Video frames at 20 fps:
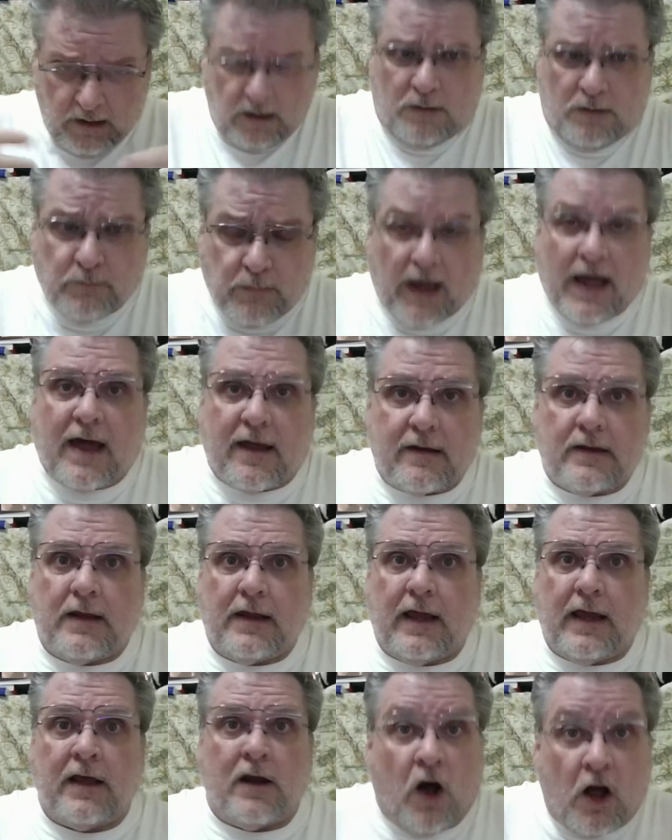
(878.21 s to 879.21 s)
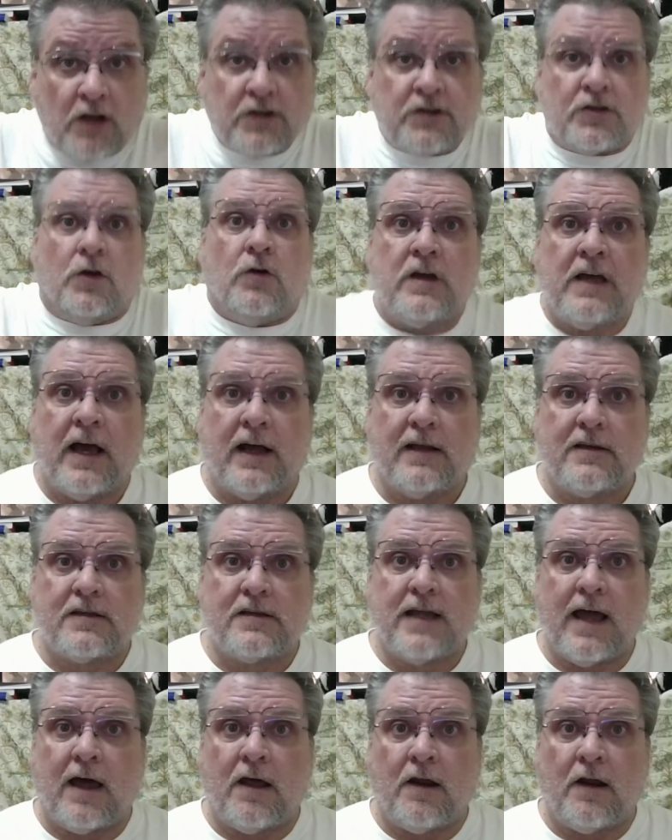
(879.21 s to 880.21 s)
But it also cuts
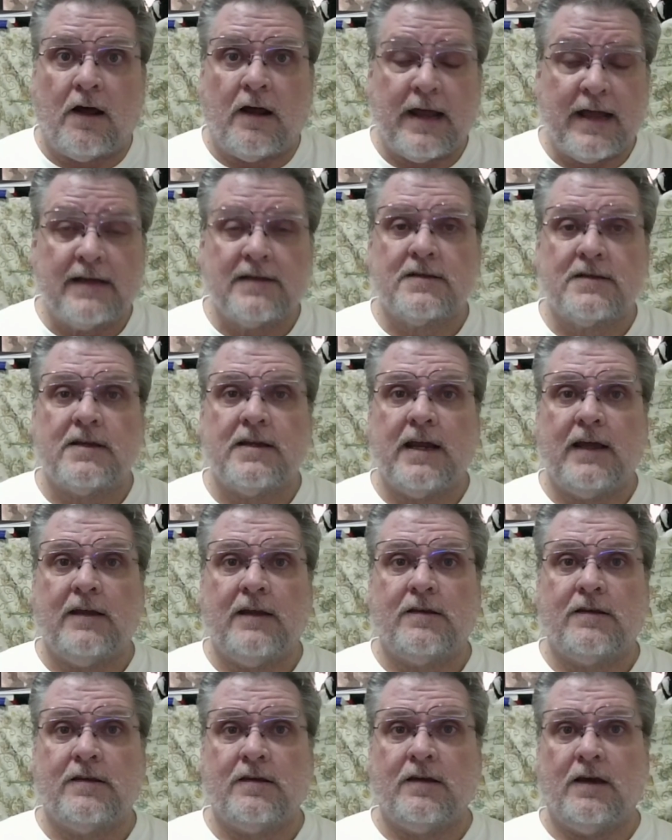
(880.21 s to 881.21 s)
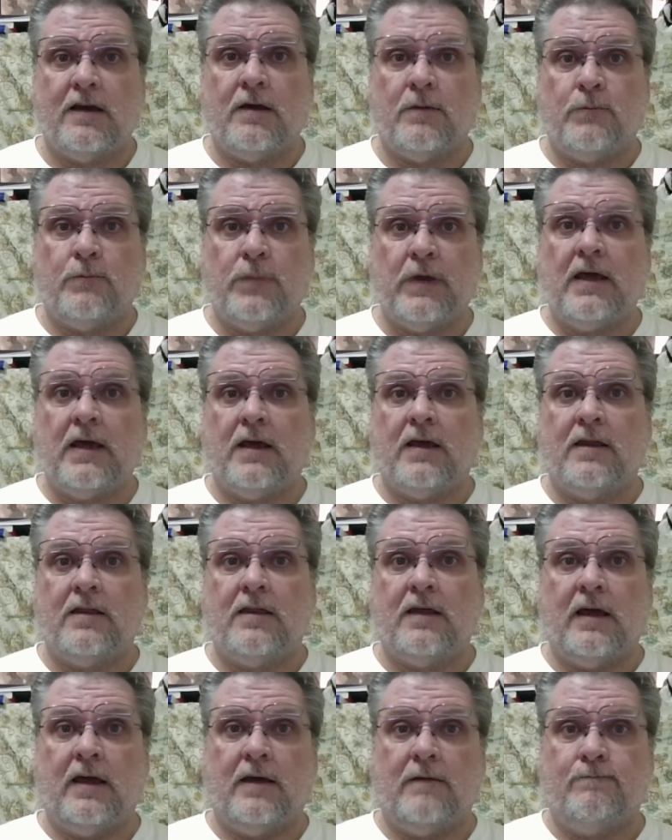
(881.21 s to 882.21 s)
down on his need to be
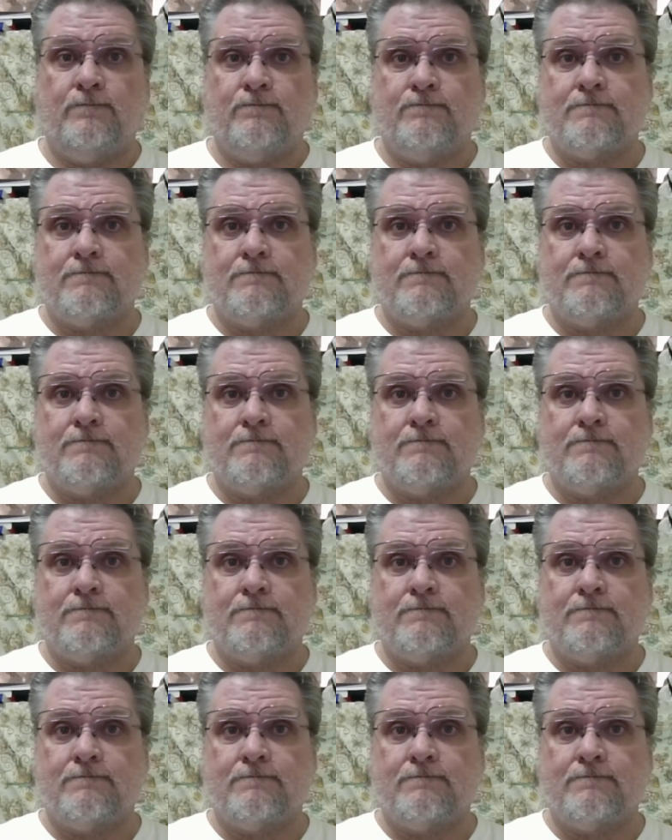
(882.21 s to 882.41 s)
the,